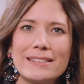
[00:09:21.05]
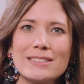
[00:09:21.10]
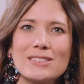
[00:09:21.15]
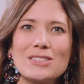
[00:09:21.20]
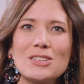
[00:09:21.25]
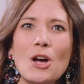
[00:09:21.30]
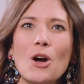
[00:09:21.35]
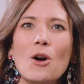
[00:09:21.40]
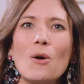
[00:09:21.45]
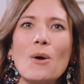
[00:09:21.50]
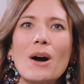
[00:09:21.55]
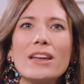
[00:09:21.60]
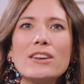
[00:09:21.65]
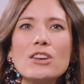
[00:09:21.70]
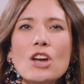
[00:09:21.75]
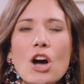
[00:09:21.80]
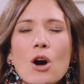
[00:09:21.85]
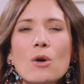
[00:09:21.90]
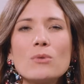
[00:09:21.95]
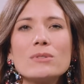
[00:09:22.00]
And so I
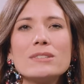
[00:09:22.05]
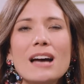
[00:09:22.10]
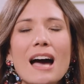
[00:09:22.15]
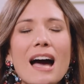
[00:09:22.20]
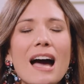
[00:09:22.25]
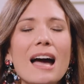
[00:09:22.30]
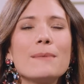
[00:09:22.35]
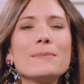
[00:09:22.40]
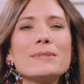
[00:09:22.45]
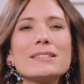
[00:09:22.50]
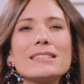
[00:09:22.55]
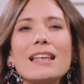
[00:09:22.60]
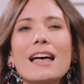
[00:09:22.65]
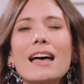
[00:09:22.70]
know time is